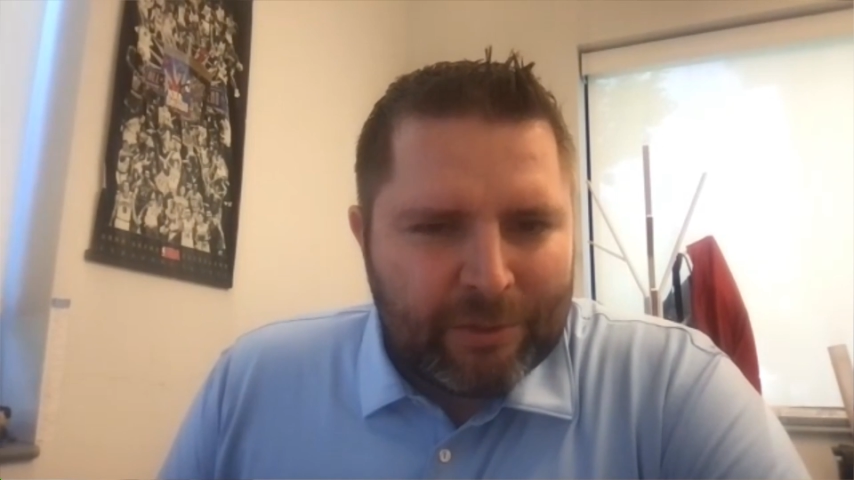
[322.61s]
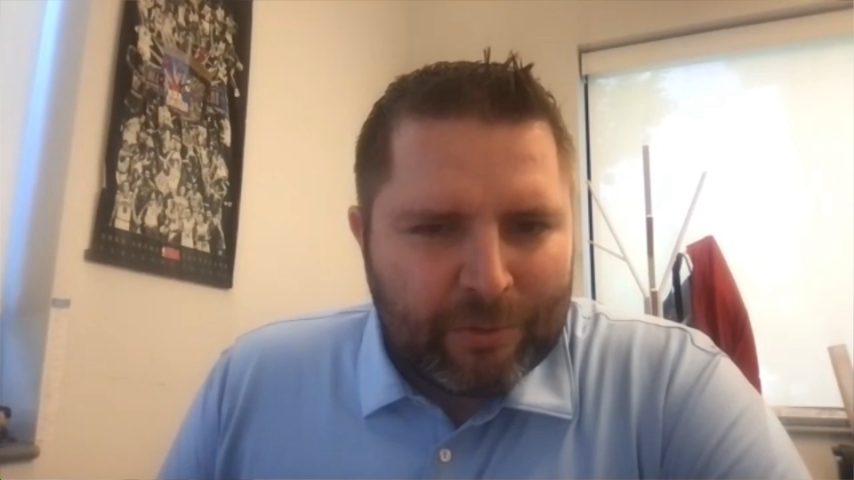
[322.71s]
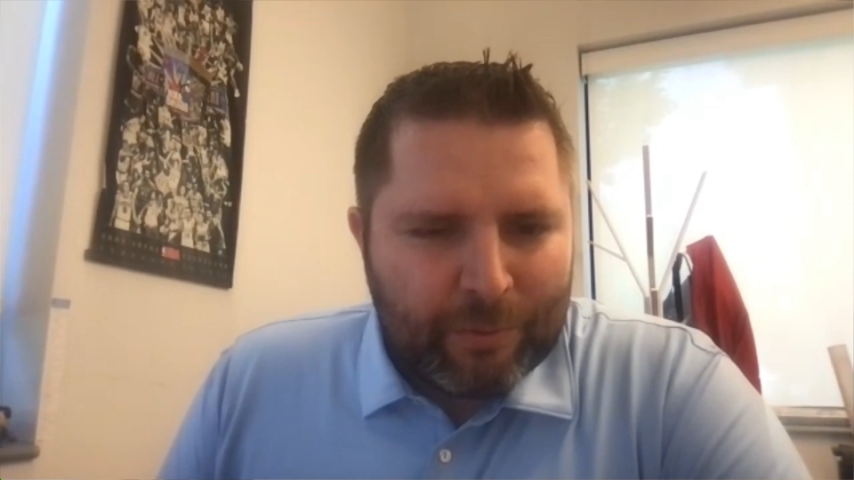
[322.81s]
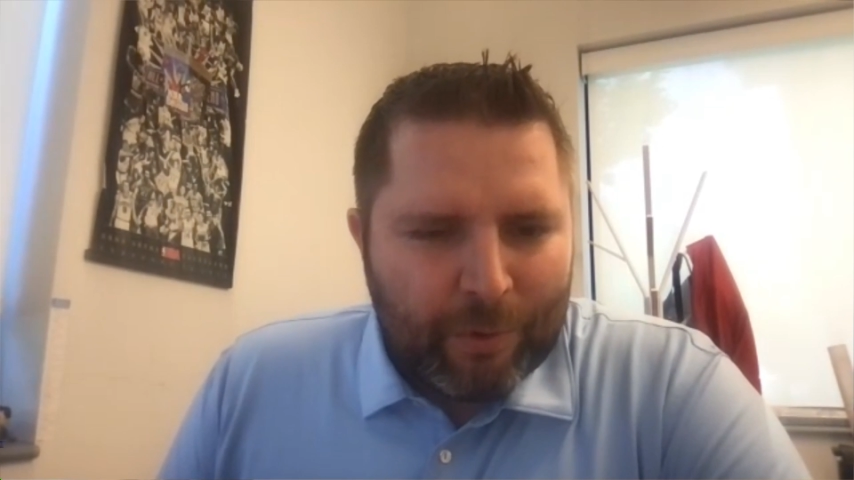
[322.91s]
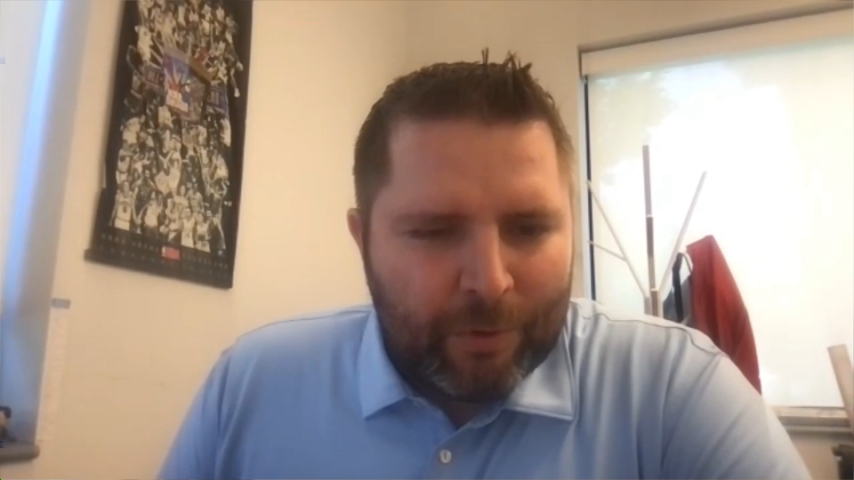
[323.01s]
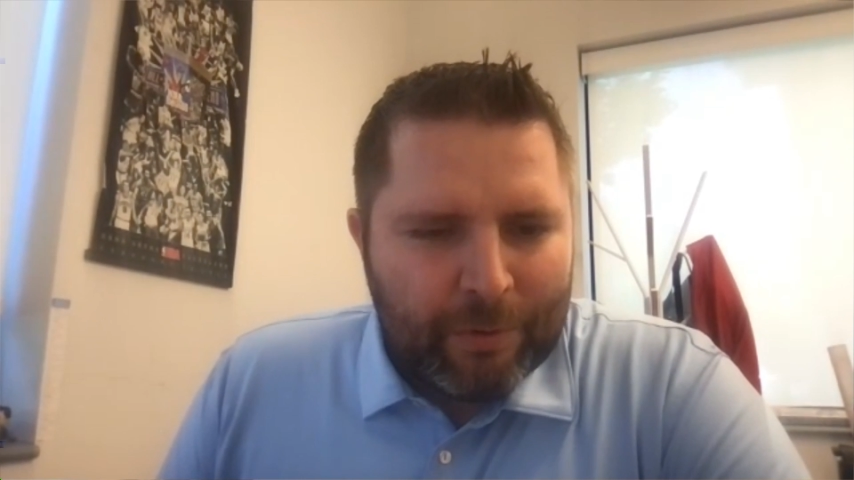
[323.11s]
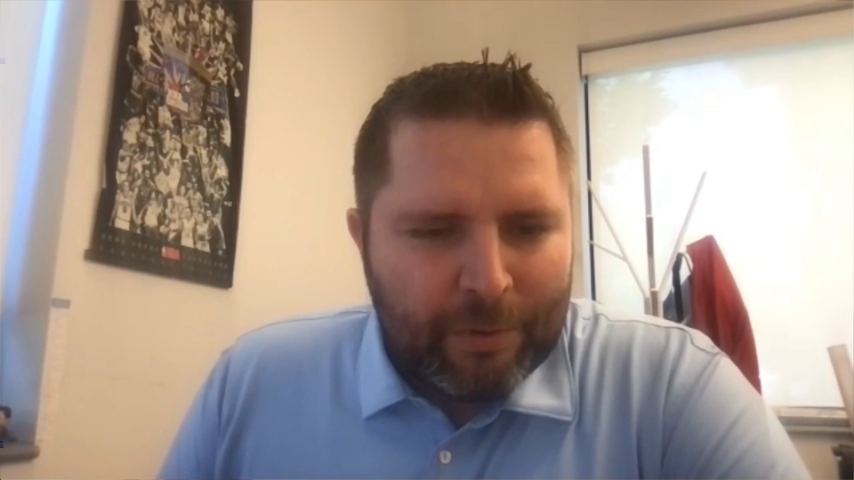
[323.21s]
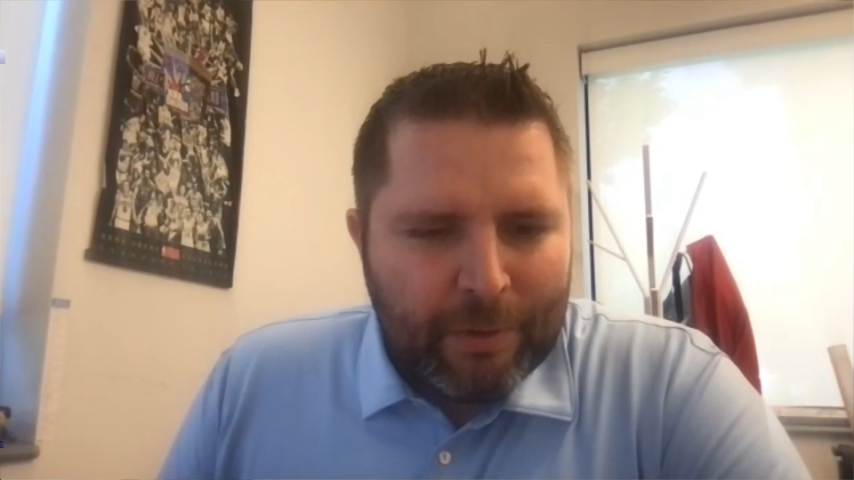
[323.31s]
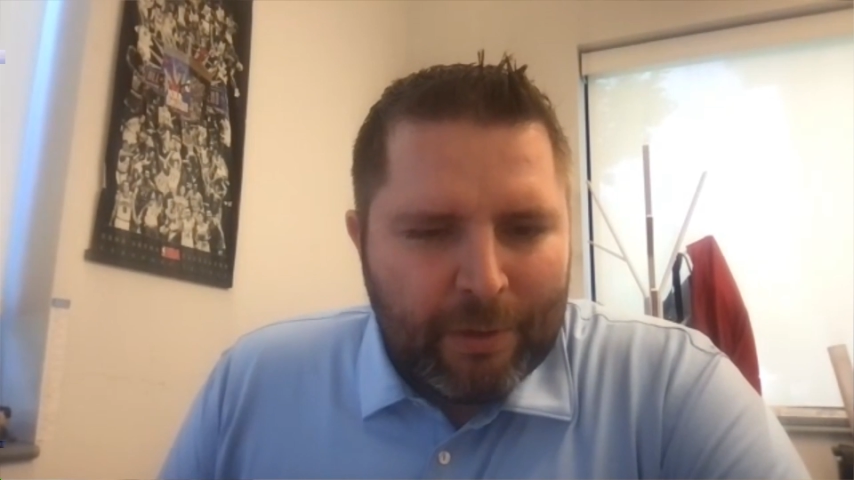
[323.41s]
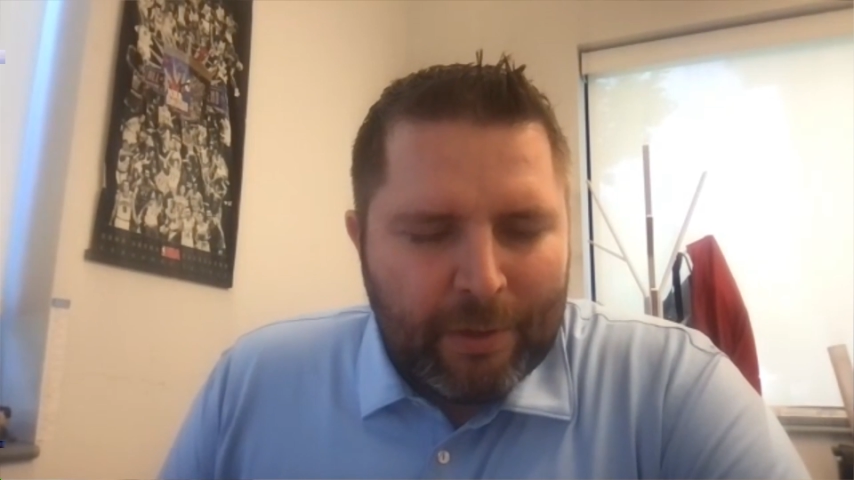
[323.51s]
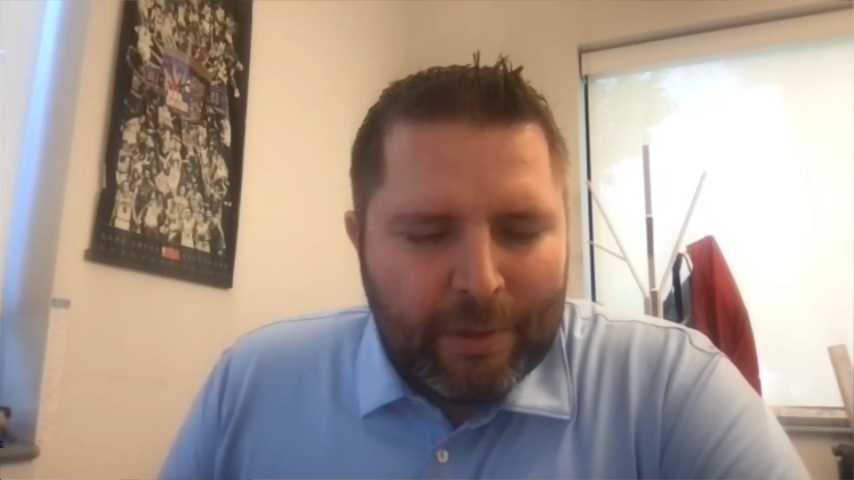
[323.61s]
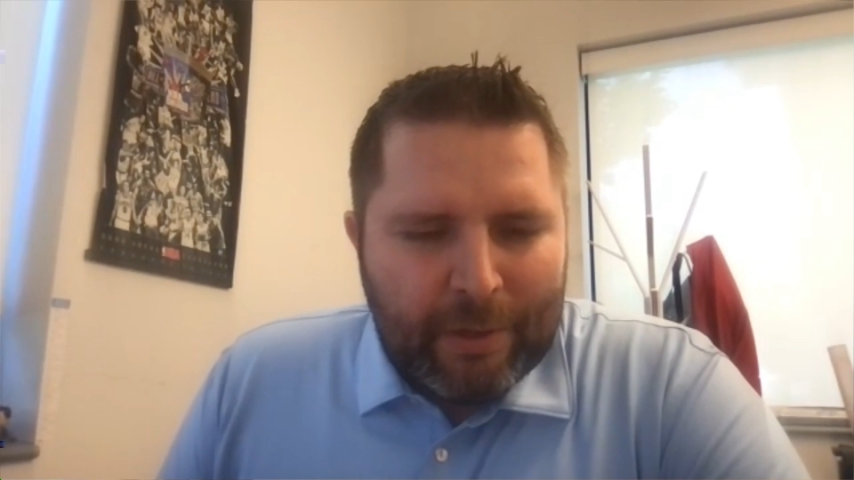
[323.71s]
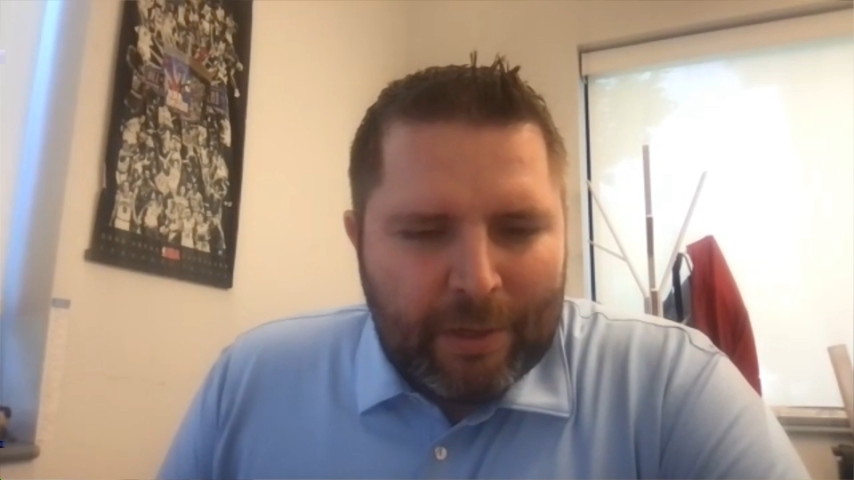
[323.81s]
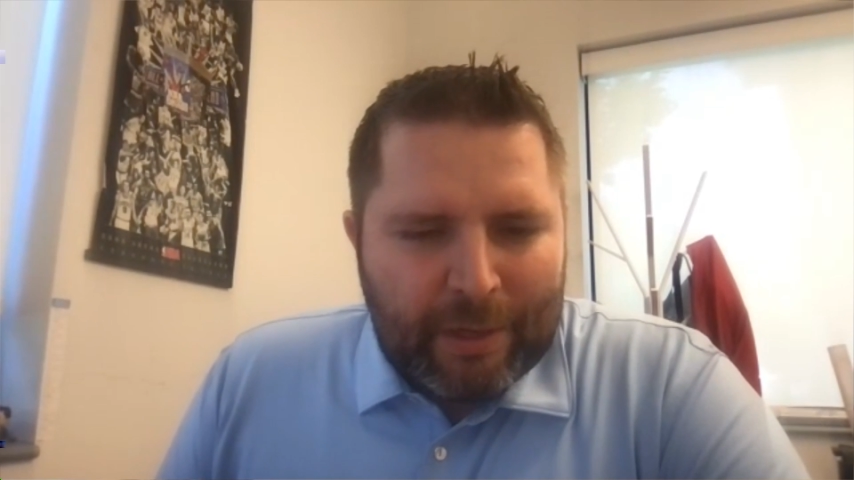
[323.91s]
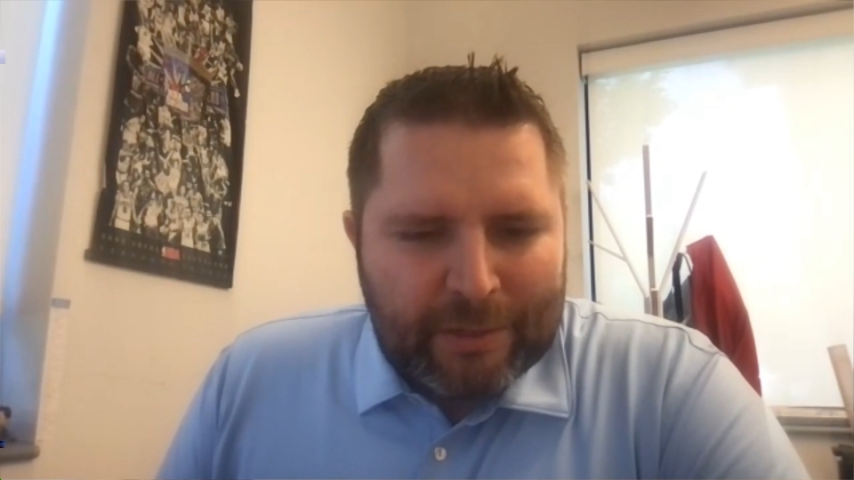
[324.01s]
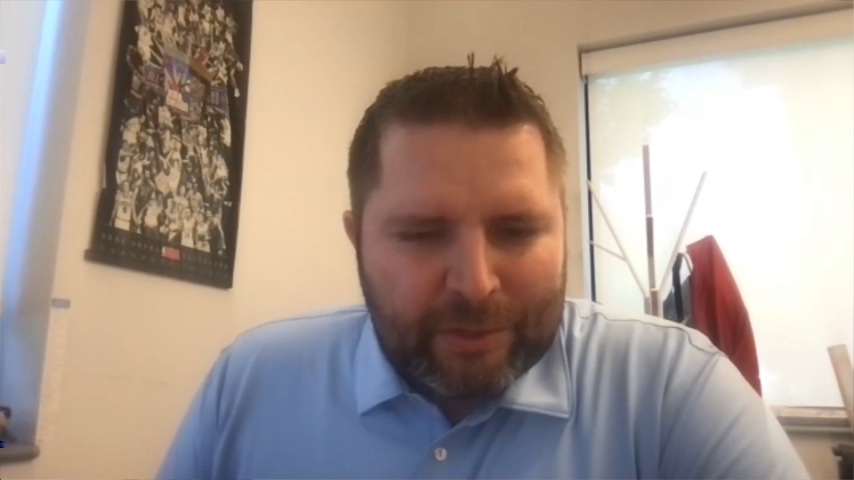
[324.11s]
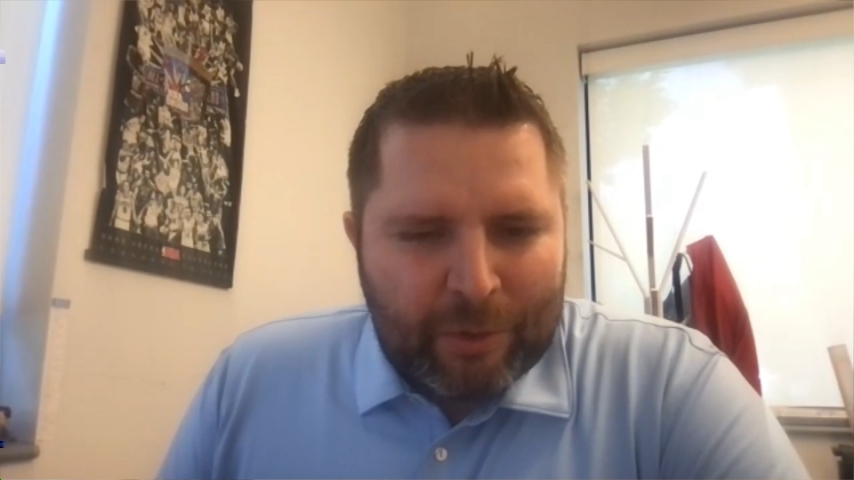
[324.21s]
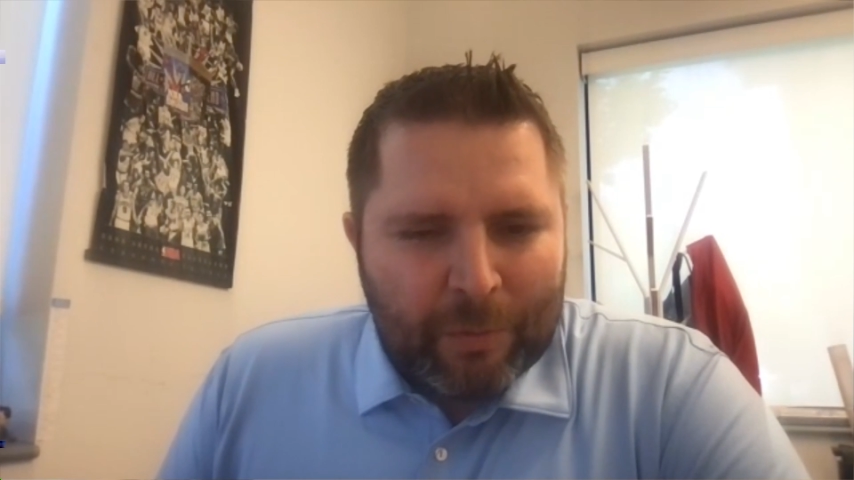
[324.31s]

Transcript: enroll? And so